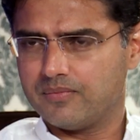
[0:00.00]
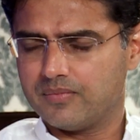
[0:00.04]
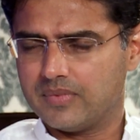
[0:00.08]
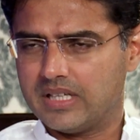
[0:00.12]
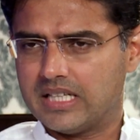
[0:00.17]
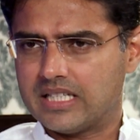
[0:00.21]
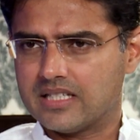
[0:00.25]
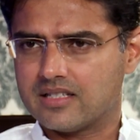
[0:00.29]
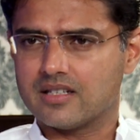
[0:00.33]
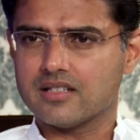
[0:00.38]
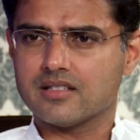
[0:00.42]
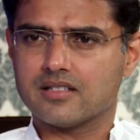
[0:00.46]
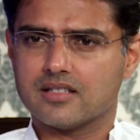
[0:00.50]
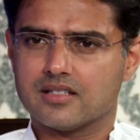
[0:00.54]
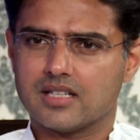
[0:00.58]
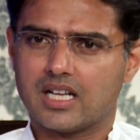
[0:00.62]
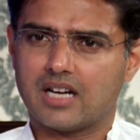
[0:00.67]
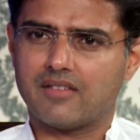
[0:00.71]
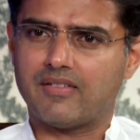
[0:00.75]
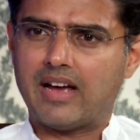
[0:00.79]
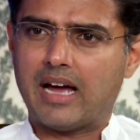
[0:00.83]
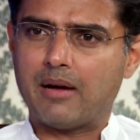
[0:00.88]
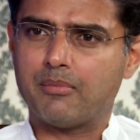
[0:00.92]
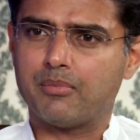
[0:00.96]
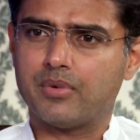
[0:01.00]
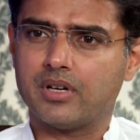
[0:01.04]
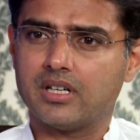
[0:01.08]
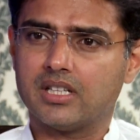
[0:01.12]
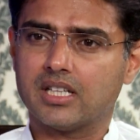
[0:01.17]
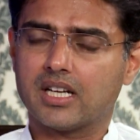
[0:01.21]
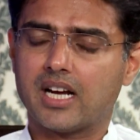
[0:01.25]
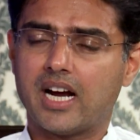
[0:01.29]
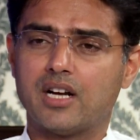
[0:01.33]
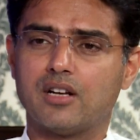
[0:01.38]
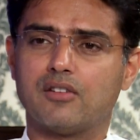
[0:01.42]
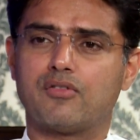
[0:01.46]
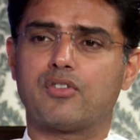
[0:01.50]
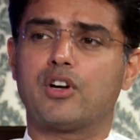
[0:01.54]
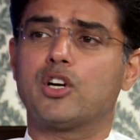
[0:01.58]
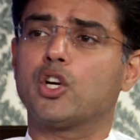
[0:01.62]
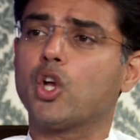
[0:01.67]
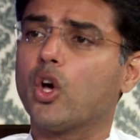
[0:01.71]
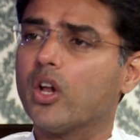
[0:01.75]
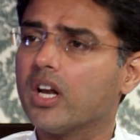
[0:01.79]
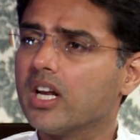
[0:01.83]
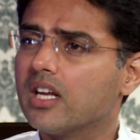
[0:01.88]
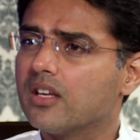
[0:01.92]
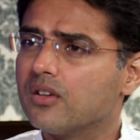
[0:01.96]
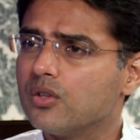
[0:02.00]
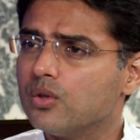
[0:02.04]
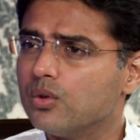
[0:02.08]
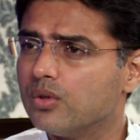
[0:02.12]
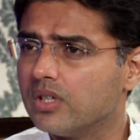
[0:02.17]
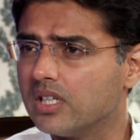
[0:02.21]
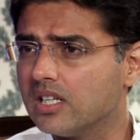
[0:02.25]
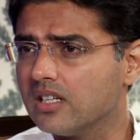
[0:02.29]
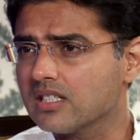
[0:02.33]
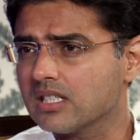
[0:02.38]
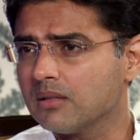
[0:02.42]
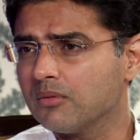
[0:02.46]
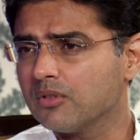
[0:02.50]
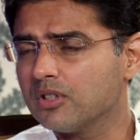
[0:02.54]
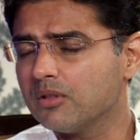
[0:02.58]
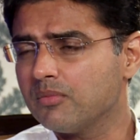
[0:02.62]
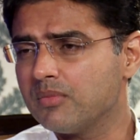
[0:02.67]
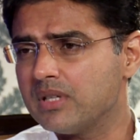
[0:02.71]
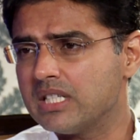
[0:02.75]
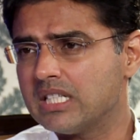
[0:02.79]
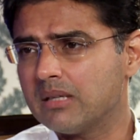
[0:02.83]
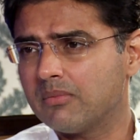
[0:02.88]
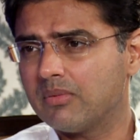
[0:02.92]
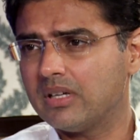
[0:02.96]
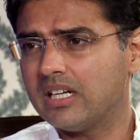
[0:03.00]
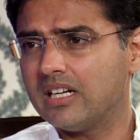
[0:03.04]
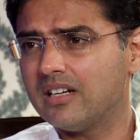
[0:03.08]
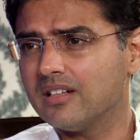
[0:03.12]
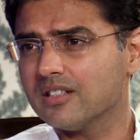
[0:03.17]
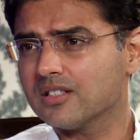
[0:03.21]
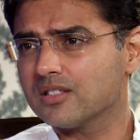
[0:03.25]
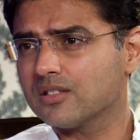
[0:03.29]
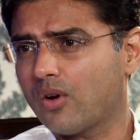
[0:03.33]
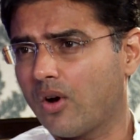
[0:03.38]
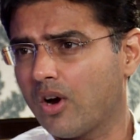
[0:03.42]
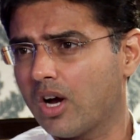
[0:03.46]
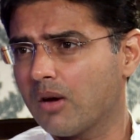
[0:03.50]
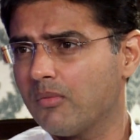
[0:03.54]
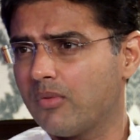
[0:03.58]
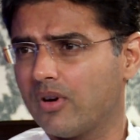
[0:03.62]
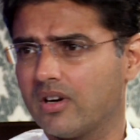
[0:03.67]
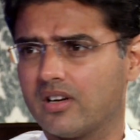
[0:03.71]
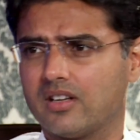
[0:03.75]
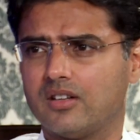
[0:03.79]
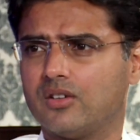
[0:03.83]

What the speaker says: incidences that have happened, the kind of rhetoric you hear some of the BJP leaders talk about,